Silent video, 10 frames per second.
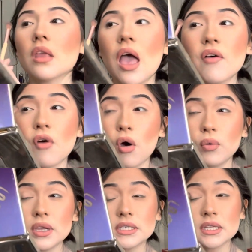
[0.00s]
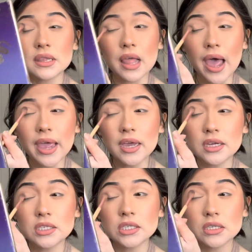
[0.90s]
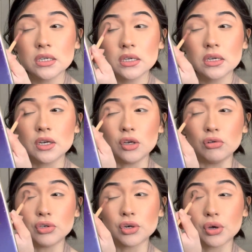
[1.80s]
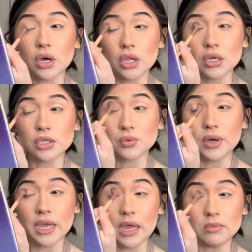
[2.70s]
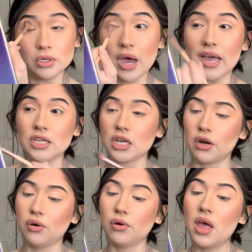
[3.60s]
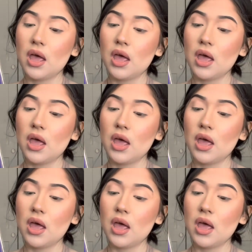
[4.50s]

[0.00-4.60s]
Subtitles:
I've always liked neutral colors when it came to eyeshadow.